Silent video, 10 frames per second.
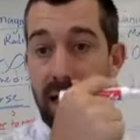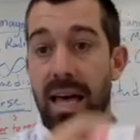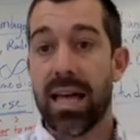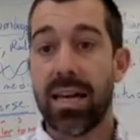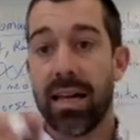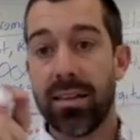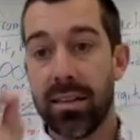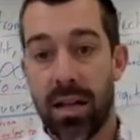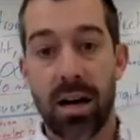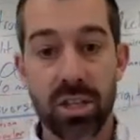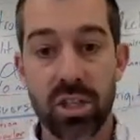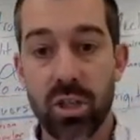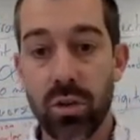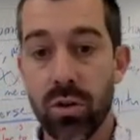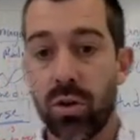In a
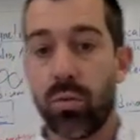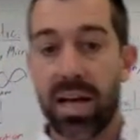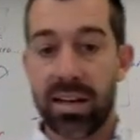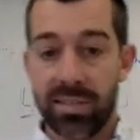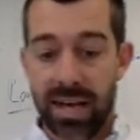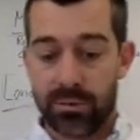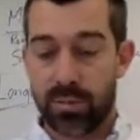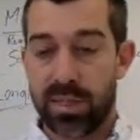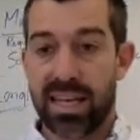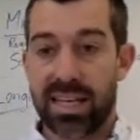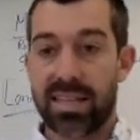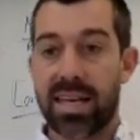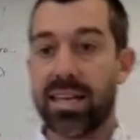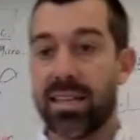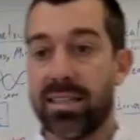longitudinal wave, that would be like
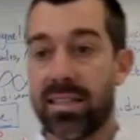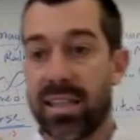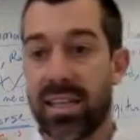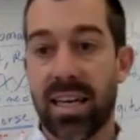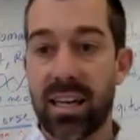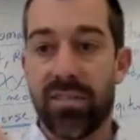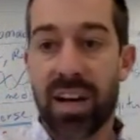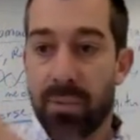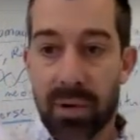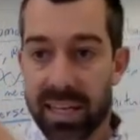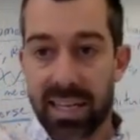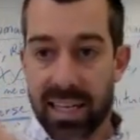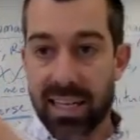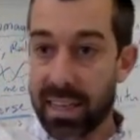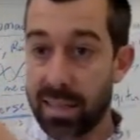taking the slinky and vibrating it
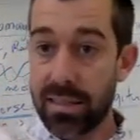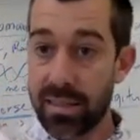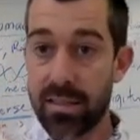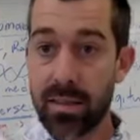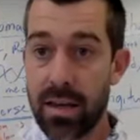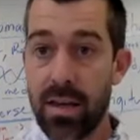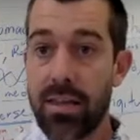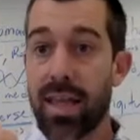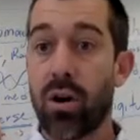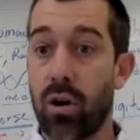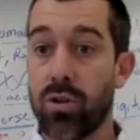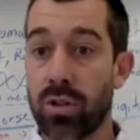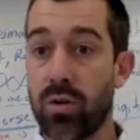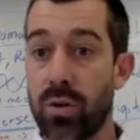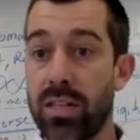like this. That
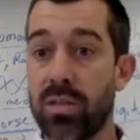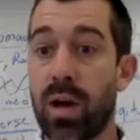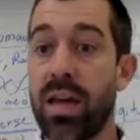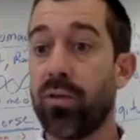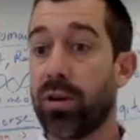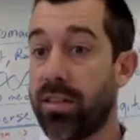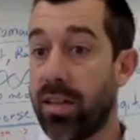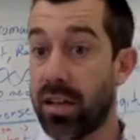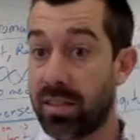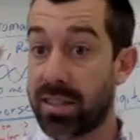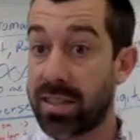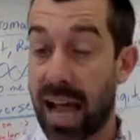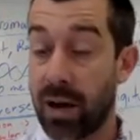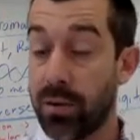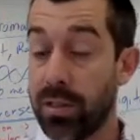also creates a wave. Or in
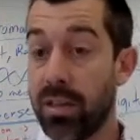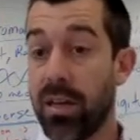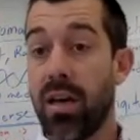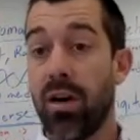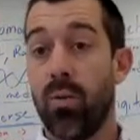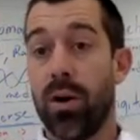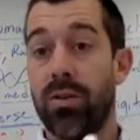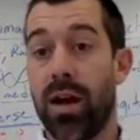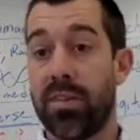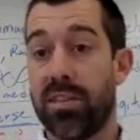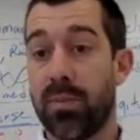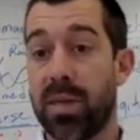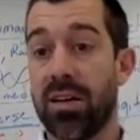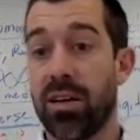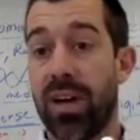sound, where you have the
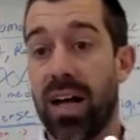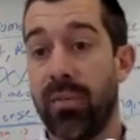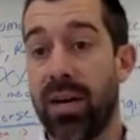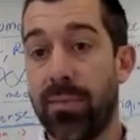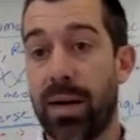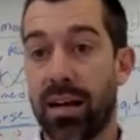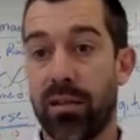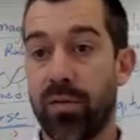speaker vibrating back and